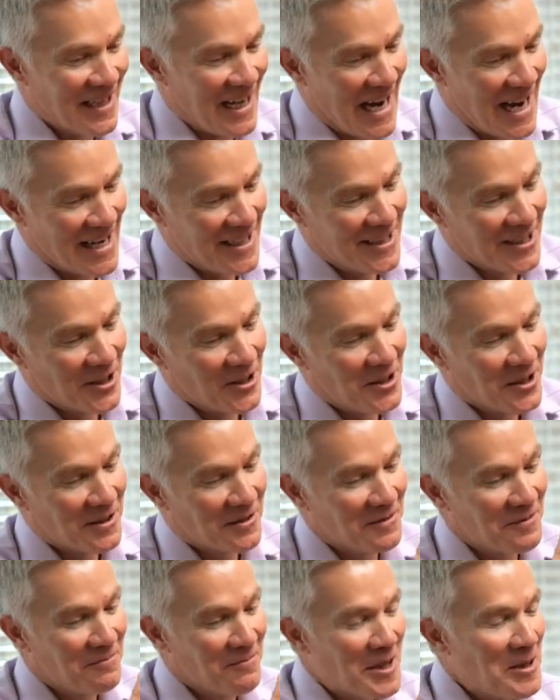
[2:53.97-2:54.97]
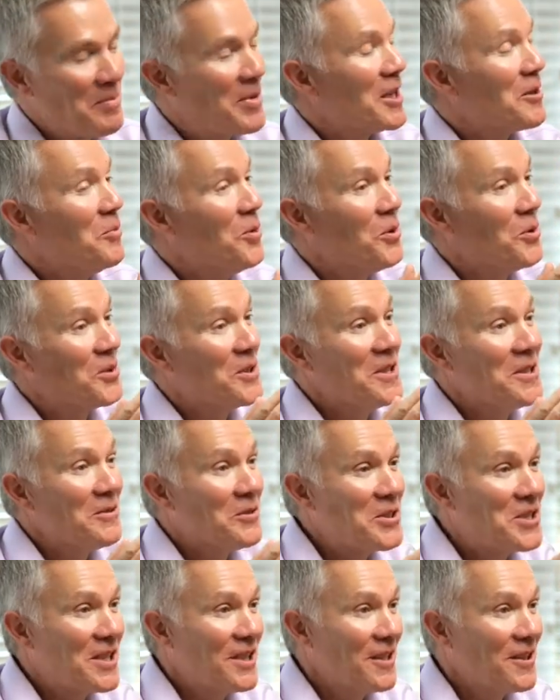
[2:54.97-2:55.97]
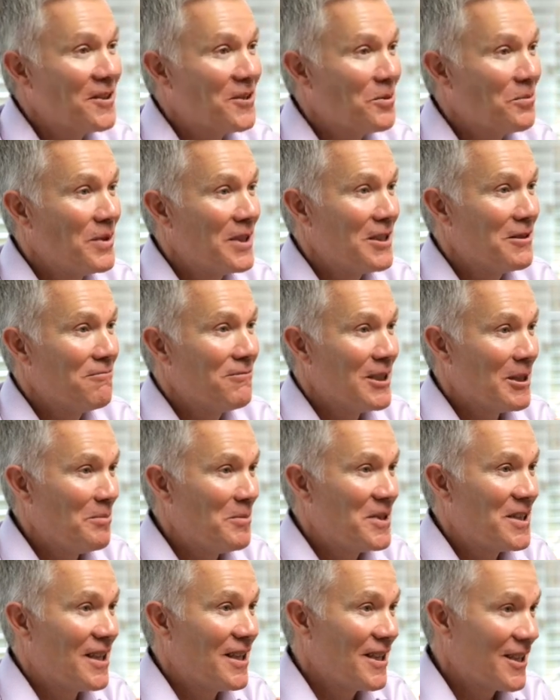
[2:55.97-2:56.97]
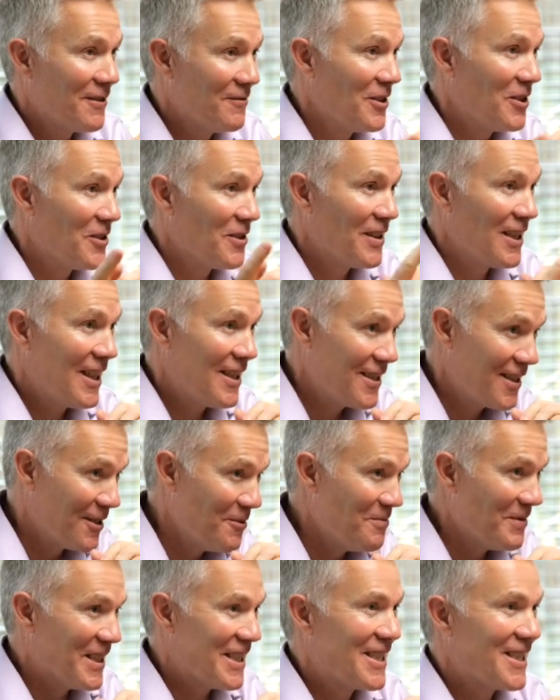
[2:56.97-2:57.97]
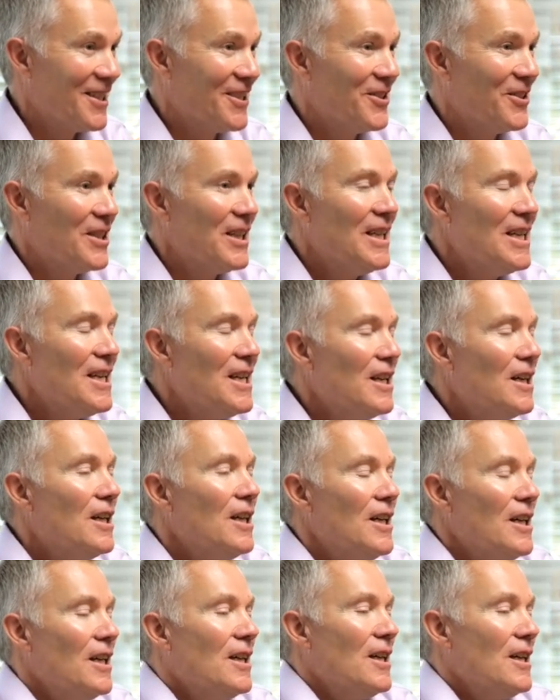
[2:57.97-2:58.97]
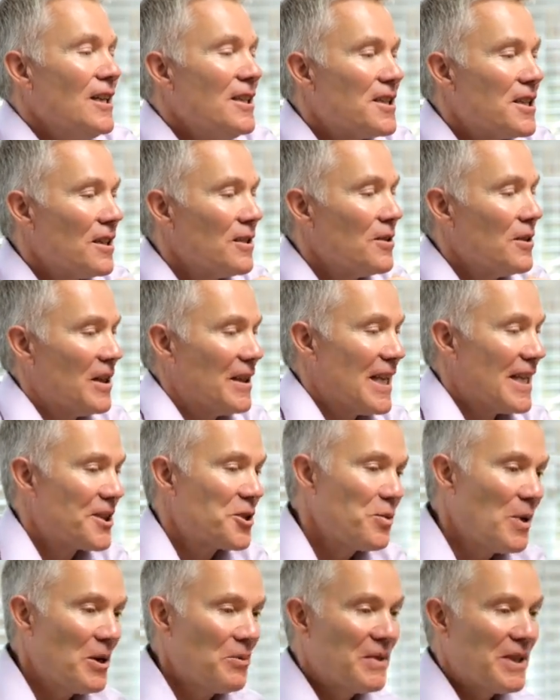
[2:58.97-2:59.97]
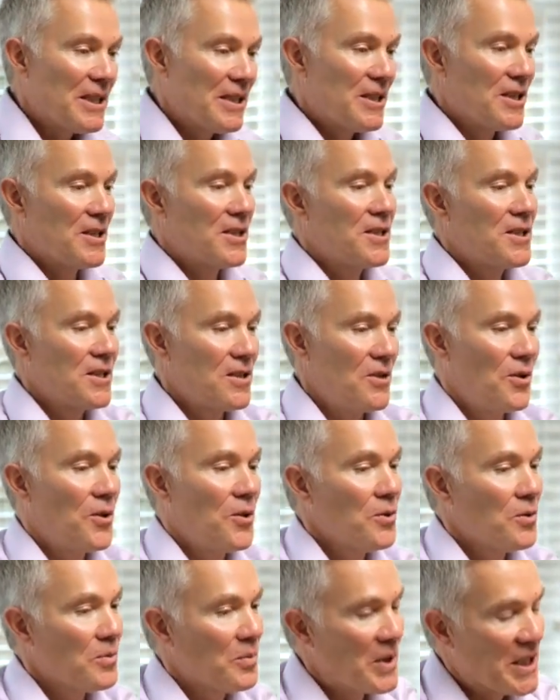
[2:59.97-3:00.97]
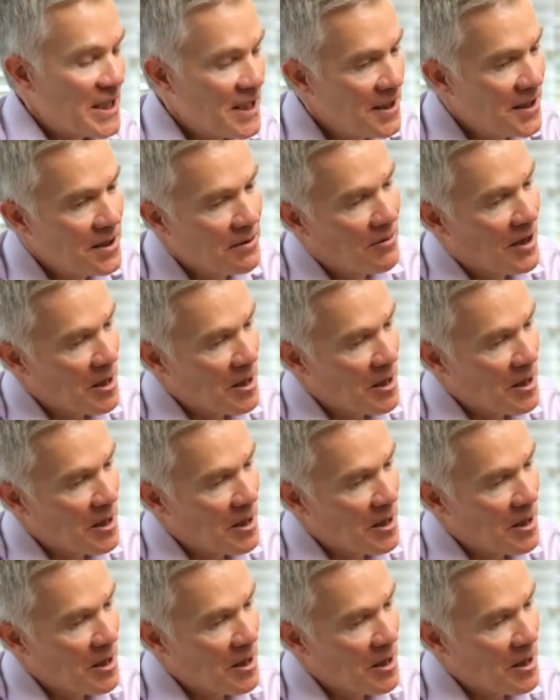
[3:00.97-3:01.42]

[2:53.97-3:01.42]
adage of reaping more than you sow, we reaped a heck of a lot less than we sowed. So that's where we thought, well, this is the